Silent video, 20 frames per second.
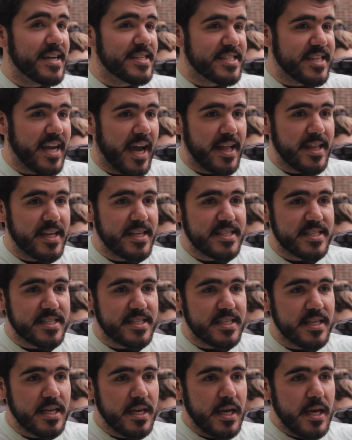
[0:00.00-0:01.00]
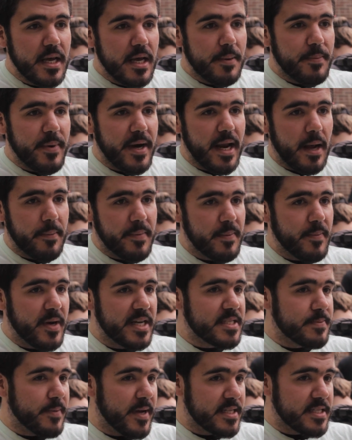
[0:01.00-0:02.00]
at Talus, but in my
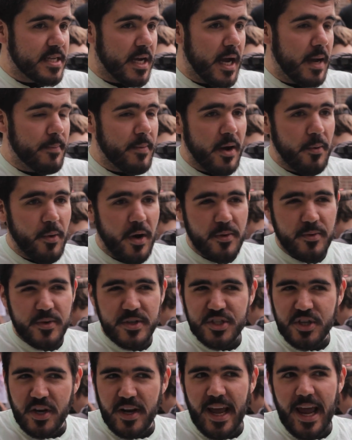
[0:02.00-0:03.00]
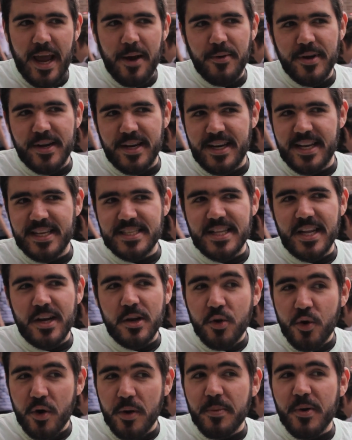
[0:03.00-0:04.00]
spare time I work with John Hayward and his little
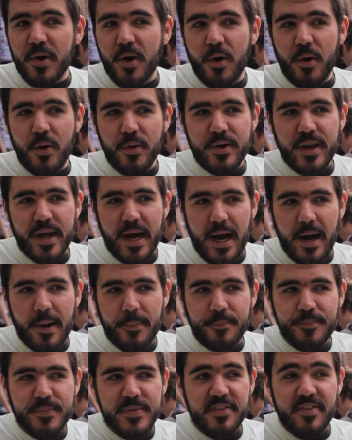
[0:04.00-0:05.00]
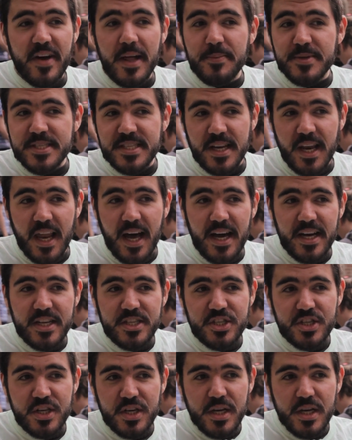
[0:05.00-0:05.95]
group called Developers at Large.